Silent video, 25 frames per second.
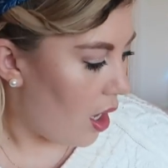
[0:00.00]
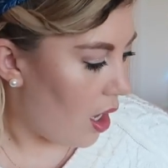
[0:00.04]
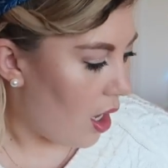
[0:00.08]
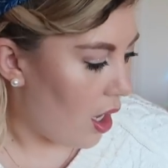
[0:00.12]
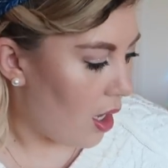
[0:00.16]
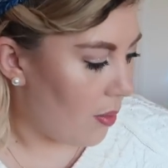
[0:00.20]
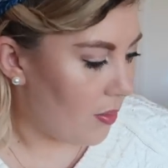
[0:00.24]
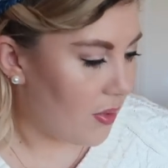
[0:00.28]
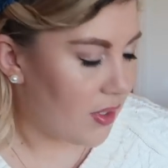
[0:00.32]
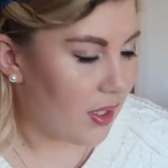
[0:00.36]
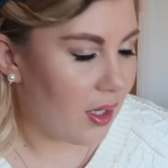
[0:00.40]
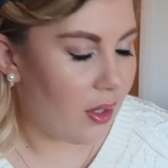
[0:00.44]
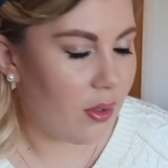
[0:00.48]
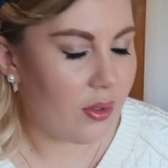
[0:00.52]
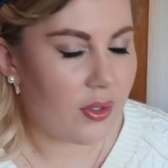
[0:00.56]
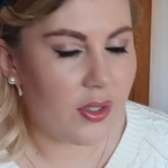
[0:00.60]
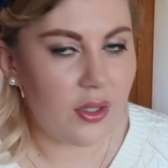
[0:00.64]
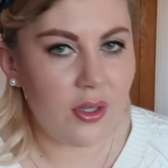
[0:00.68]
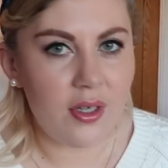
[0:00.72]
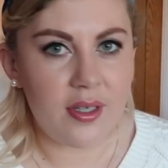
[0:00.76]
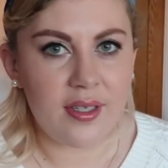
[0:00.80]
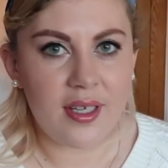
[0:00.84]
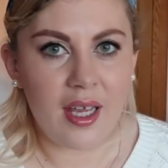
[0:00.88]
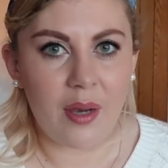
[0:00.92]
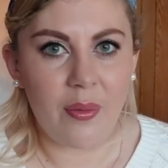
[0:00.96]
So as
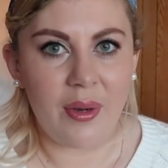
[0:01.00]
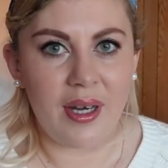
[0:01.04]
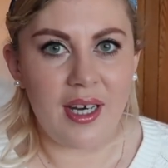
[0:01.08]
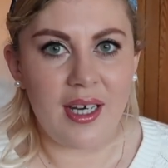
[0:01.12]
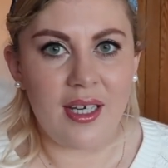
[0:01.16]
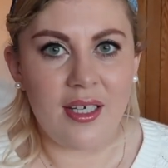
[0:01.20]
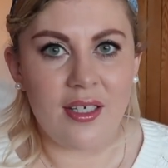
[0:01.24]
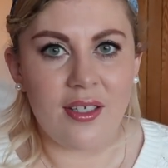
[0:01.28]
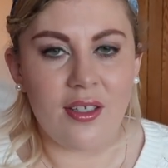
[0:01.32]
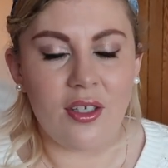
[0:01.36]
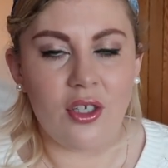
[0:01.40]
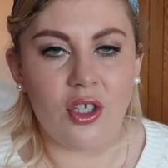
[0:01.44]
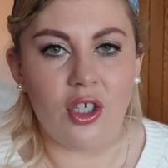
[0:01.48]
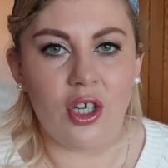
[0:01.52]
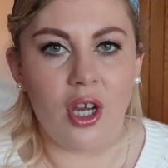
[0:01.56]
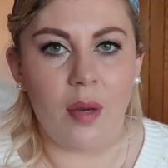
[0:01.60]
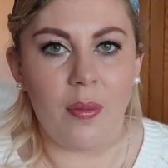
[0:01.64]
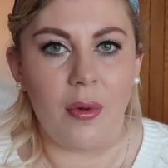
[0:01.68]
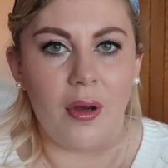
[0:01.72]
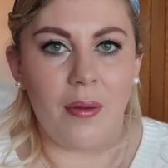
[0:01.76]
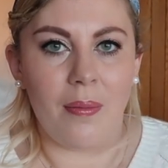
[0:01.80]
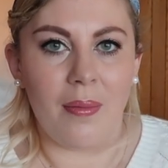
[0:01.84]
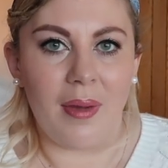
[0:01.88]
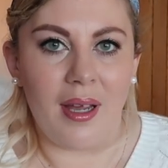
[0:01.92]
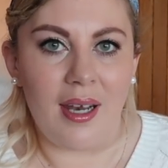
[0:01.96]
soon as I went into the
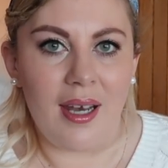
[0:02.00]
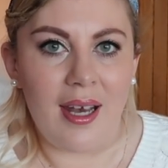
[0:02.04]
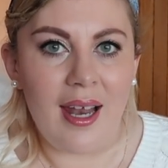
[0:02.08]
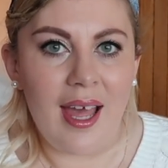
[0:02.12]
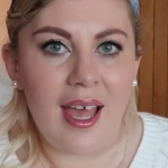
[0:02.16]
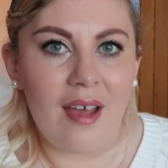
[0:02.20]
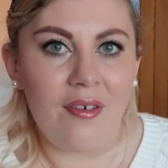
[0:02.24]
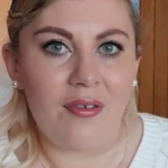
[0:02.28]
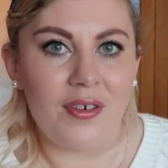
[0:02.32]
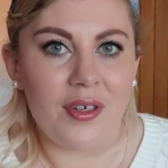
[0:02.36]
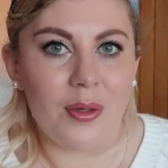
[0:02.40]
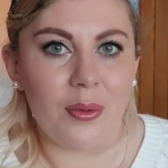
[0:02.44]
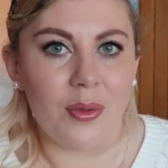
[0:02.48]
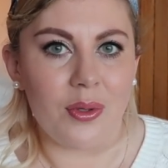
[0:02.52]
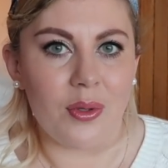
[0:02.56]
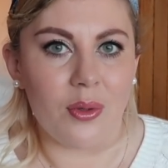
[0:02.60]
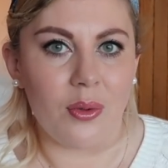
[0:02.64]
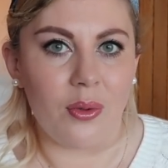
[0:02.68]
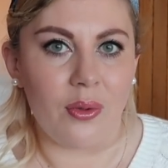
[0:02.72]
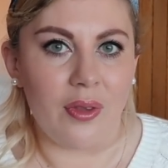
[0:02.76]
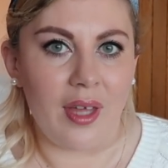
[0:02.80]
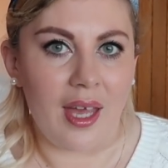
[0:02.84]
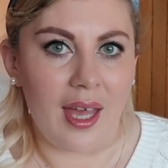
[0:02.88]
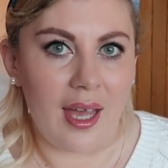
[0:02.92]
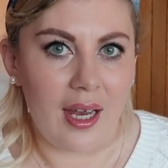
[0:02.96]
shop, on my left was
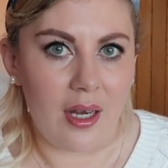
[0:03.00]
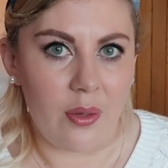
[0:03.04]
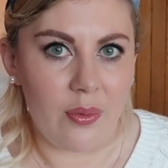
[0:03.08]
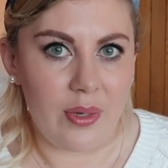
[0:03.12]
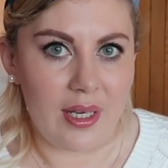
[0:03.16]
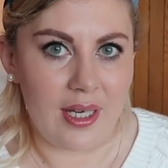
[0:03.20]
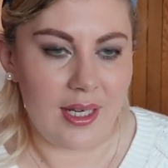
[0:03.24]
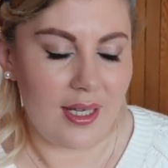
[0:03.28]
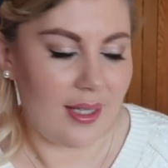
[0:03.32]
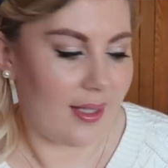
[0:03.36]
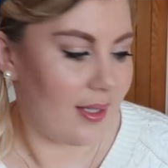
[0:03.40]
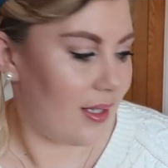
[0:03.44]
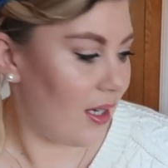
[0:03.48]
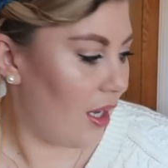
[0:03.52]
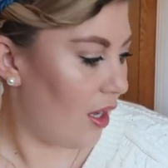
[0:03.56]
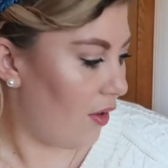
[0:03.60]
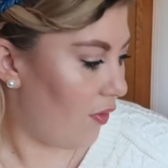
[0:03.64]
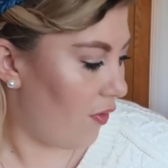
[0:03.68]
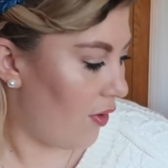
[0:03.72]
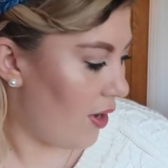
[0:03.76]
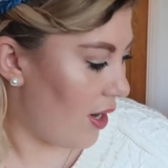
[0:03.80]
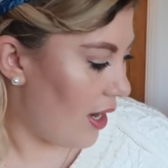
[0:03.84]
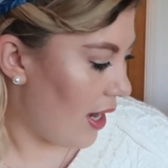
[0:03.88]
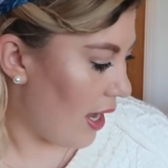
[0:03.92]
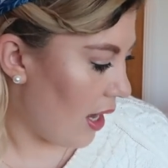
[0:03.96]
all the Halloween-y stuff.
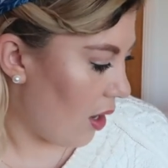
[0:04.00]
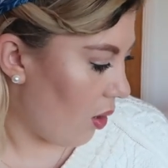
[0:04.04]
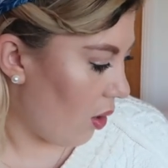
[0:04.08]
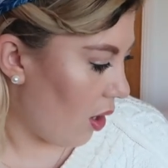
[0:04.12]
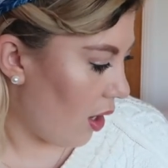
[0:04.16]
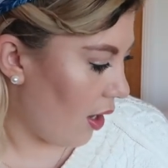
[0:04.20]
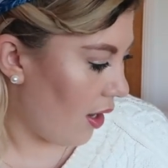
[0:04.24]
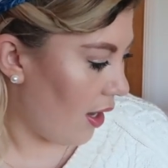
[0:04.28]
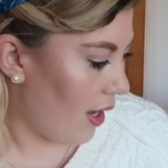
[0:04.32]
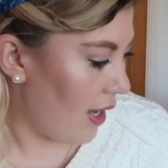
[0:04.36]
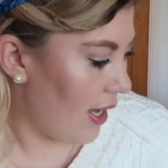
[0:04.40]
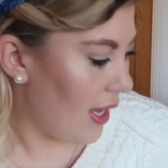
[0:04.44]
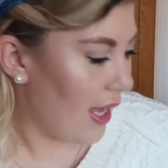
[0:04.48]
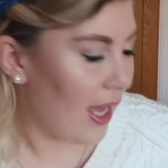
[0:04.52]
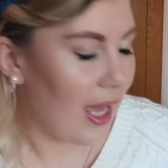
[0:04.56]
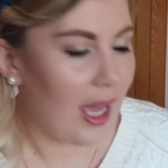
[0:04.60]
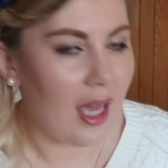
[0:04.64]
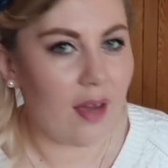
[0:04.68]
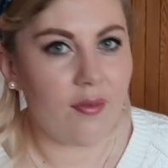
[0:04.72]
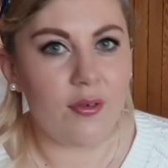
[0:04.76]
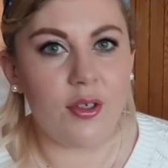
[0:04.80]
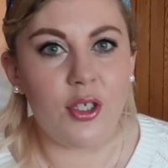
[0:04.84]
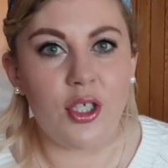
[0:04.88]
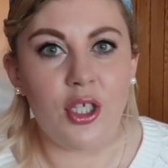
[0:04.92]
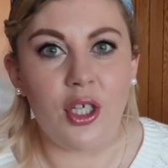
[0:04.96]
Now, I
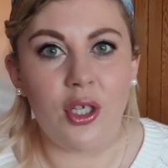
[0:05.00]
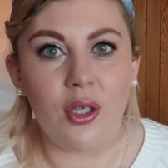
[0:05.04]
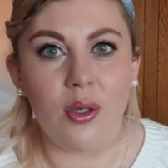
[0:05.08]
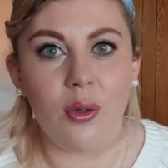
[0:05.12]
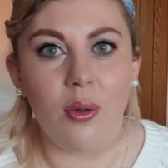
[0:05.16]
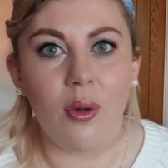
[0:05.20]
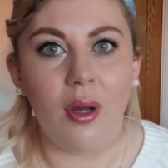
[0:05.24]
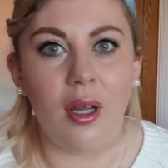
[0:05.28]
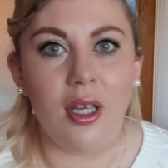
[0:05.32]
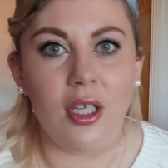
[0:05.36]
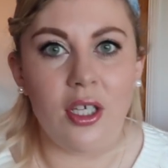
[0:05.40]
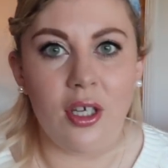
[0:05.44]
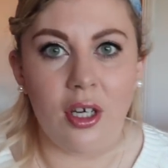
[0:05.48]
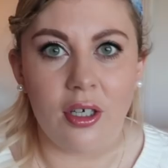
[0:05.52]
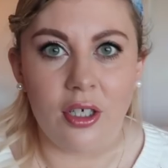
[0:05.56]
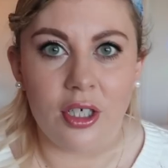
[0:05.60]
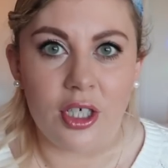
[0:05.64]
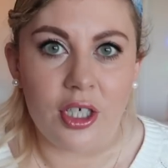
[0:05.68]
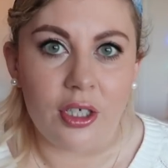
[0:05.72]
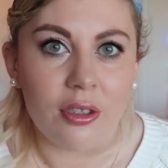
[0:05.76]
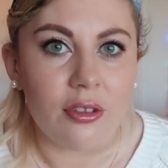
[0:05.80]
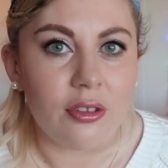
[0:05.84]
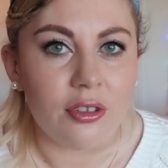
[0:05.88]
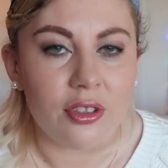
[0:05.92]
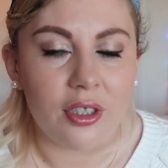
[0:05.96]
have two young
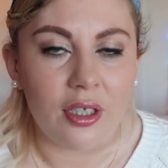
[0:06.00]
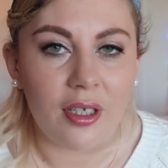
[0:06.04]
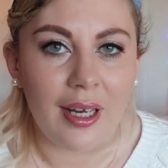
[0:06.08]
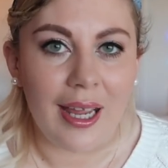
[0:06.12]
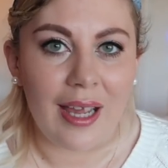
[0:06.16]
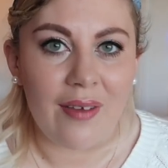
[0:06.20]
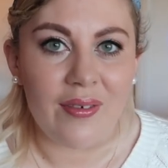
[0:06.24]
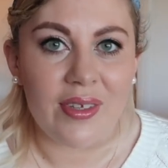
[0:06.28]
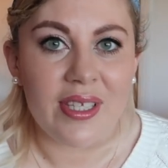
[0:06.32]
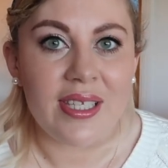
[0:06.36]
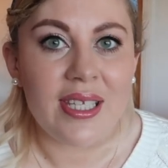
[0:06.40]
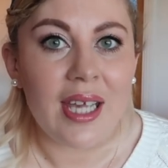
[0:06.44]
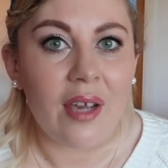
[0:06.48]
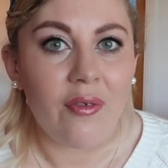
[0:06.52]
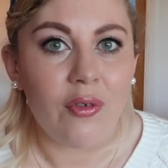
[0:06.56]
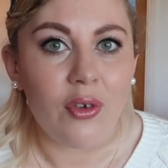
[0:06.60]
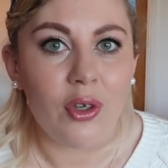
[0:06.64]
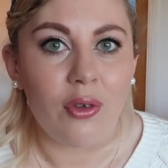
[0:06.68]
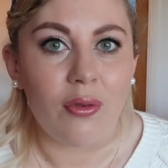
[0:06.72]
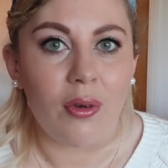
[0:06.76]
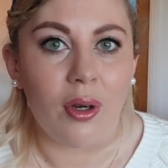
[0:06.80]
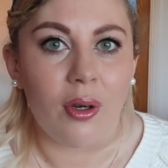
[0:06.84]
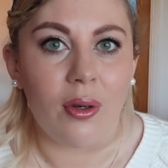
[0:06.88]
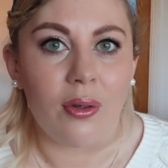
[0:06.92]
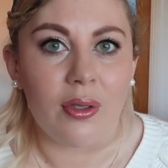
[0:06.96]
children. I have a
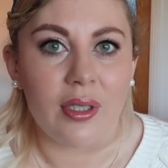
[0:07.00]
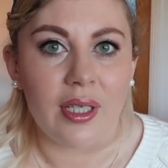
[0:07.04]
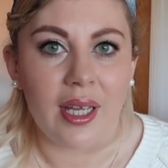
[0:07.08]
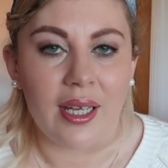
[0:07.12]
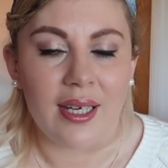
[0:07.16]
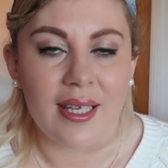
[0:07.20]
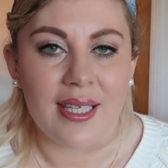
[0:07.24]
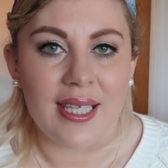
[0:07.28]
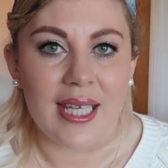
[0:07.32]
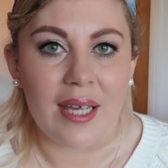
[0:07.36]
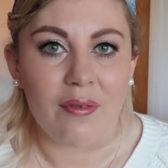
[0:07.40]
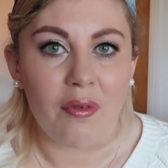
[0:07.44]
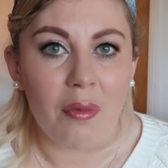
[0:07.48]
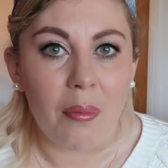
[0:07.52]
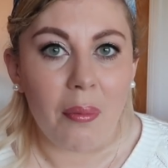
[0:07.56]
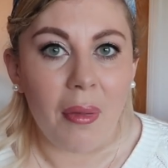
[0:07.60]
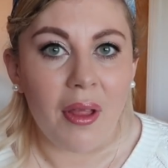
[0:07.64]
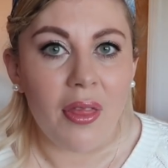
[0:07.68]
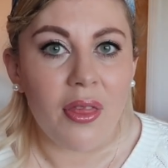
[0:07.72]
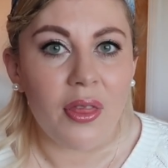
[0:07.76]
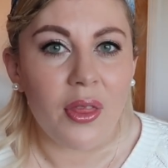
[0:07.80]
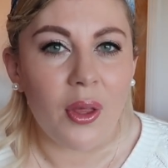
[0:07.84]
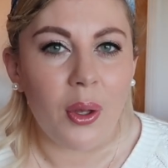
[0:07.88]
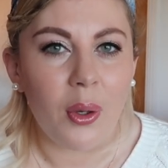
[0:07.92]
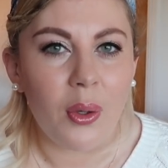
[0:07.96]
7-year-old and a
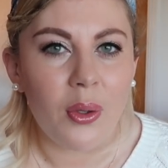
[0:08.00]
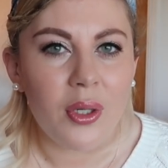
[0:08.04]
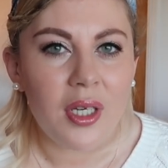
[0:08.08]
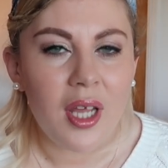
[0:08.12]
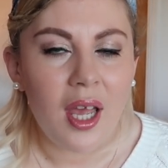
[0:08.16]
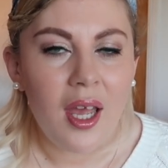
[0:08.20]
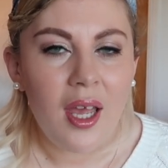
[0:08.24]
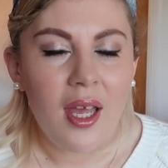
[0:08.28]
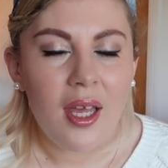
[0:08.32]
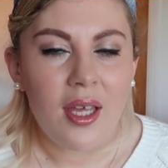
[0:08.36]
7-month-old.